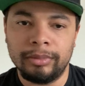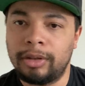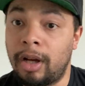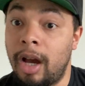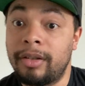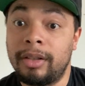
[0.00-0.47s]

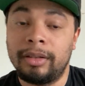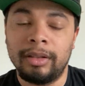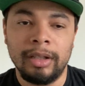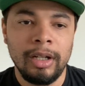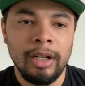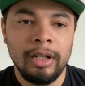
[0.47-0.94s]
cousin,
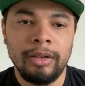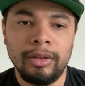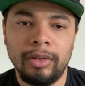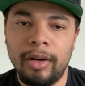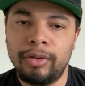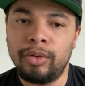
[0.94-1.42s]

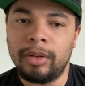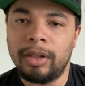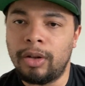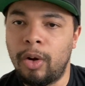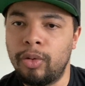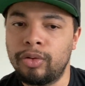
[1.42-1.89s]
that you
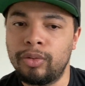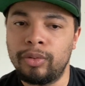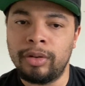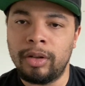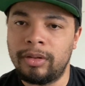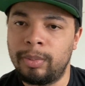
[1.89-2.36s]
can go
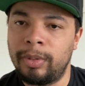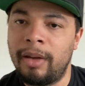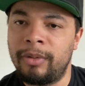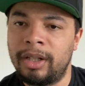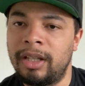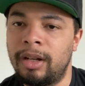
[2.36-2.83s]
to to be
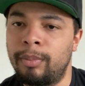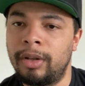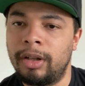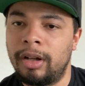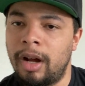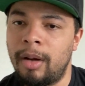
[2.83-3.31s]
able to get a
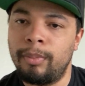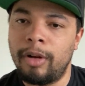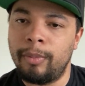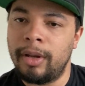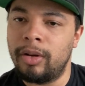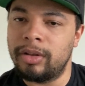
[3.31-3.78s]

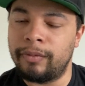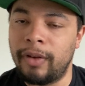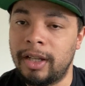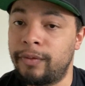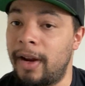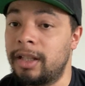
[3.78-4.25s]
male's
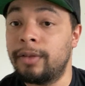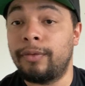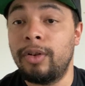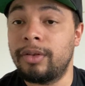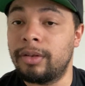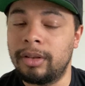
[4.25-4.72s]
advice, vice
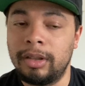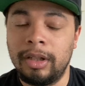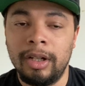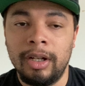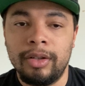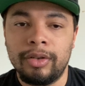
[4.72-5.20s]
versa.
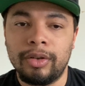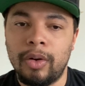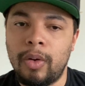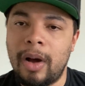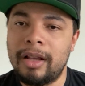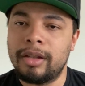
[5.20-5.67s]

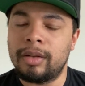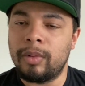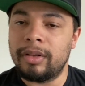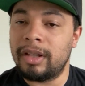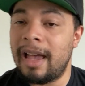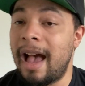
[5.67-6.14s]
So I just
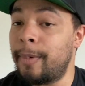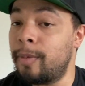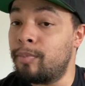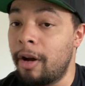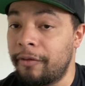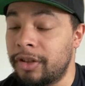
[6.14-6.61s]
want to say happy
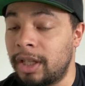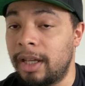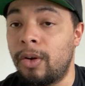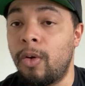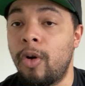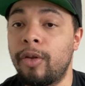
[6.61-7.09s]
Mother's Day
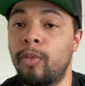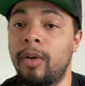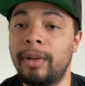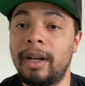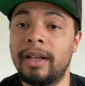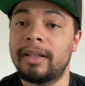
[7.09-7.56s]
to all the
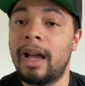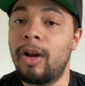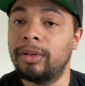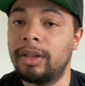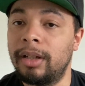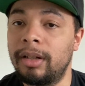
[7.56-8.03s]
women that's
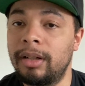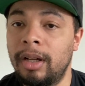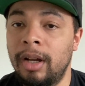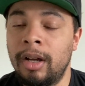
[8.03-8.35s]
out there.